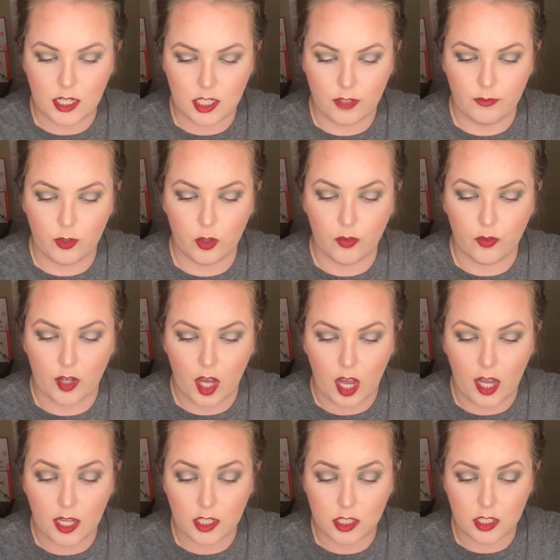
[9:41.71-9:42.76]
If you've
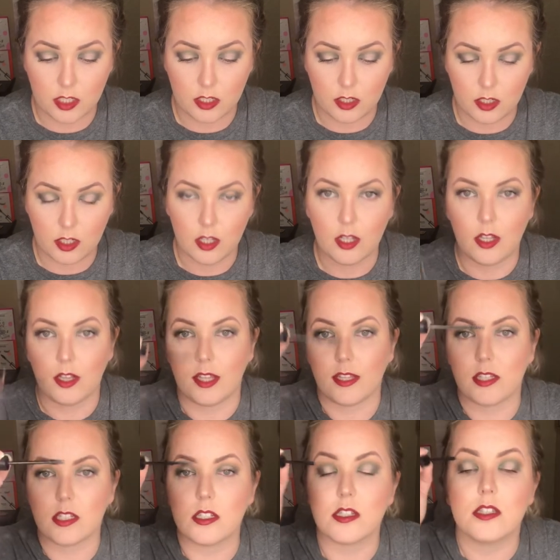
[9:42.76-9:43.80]
got, like
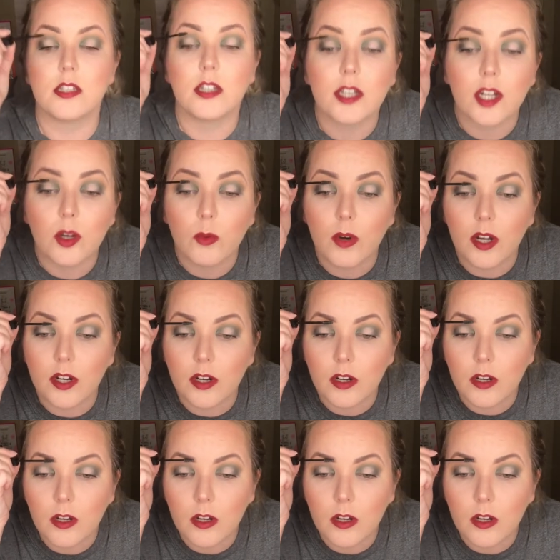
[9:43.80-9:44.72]
this is the clear one,